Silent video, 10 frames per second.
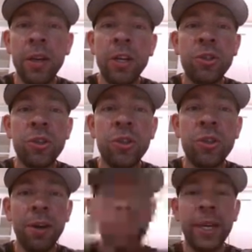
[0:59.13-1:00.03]
So
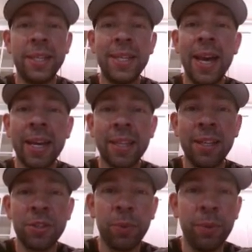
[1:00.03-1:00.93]
how do we attack
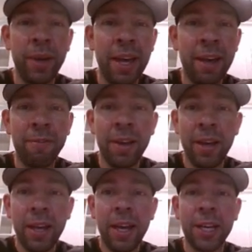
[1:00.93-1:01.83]
this when we have
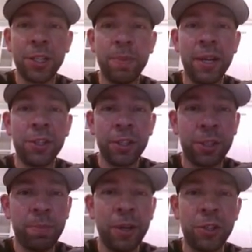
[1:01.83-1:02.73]
exponential
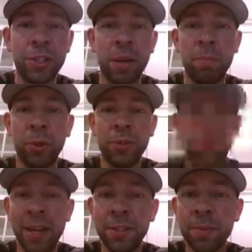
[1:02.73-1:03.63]
expressions on both
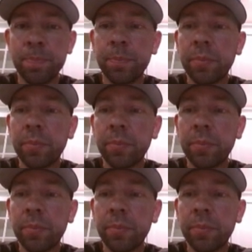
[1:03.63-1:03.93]
sides?